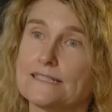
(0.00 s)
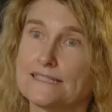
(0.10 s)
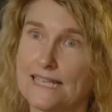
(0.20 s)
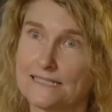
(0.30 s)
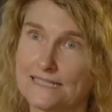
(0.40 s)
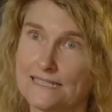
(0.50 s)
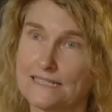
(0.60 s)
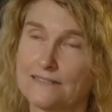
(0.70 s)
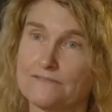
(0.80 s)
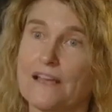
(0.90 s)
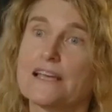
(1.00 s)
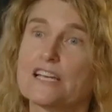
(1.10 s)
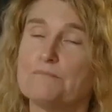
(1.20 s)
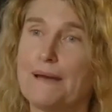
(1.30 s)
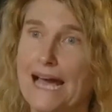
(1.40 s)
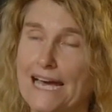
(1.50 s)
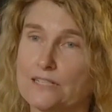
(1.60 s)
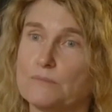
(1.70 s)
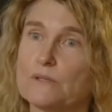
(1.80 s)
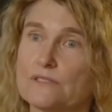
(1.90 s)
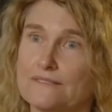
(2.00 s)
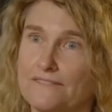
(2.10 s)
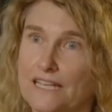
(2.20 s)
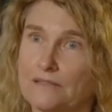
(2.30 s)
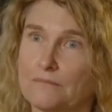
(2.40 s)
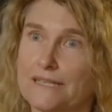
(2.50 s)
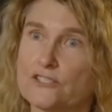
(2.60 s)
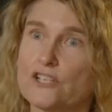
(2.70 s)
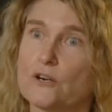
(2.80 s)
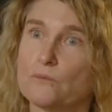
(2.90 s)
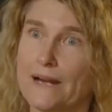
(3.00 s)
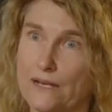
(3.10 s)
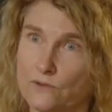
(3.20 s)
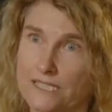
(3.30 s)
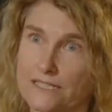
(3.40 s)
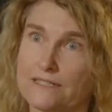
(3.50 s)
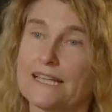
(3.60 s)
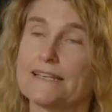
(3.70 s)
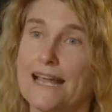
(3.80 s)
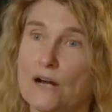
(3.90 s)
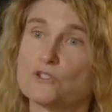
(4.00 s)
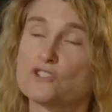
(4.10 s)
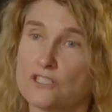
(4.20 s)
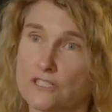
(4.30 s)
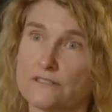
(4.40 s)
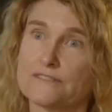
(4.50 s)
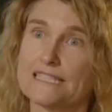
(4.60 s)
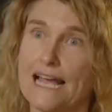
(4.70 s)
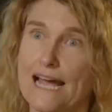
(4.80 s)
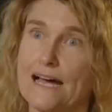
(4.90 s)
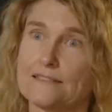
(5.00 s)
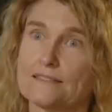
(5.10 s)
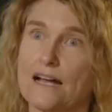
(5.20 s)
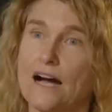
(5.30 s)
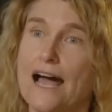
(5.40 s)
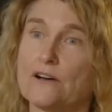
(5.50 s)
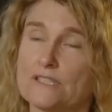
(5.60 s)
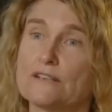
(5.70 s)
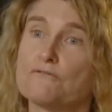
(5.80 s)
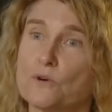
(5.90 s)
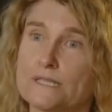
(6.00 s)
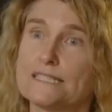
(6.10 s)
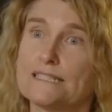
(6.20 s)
a sensitive, compatible development around it that now serves as housing for